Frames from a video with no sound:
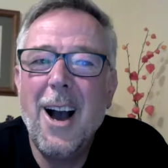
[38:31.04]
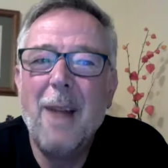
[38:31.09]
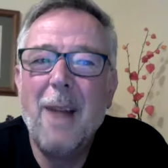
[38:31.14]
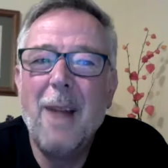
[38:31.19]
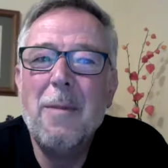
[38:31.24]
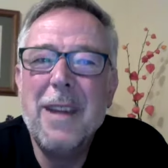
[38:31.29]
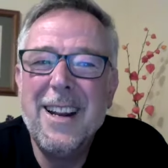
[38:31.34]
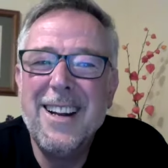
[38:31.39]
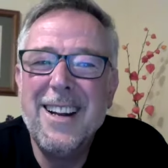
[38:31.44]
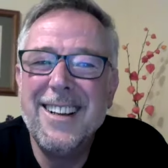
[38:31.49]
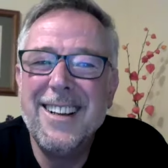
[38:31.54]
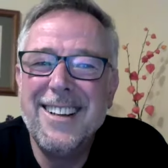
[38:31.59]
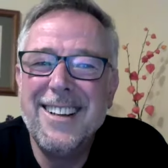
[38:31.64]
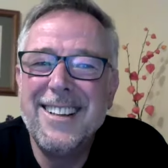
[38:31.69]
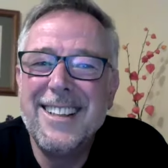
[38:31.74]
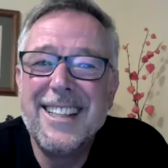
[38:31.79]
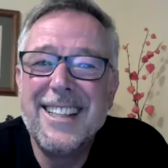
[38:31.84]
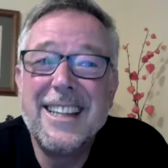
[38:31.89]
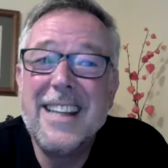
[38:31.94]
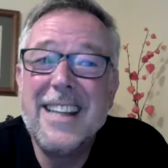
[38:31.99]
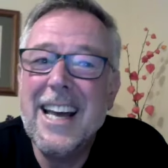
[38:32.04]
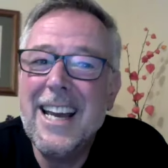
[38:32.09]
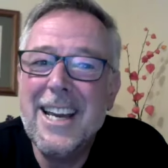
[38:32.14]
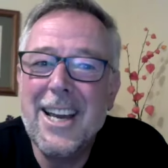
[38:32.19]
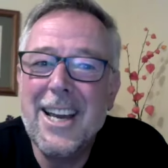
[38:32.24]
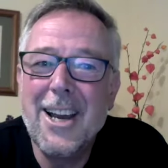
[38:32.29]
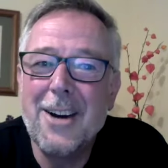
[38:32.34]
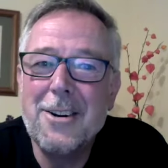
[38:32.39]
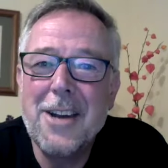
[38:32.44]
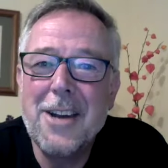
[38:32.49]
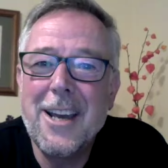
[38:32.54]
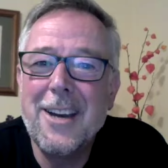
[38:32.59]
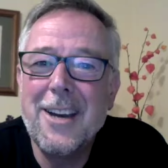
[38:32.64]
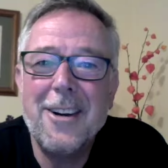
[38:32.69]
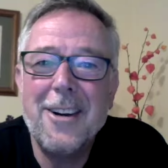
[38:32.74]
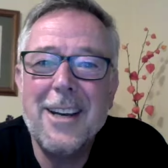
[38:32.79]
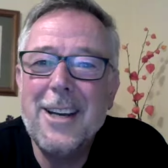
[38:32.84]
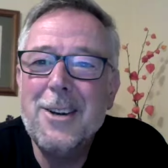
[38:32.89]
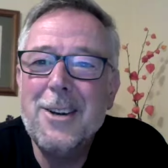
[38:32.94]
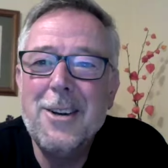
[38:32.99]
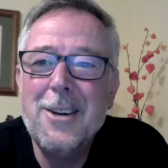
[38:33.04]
I mean, there you go, Kira.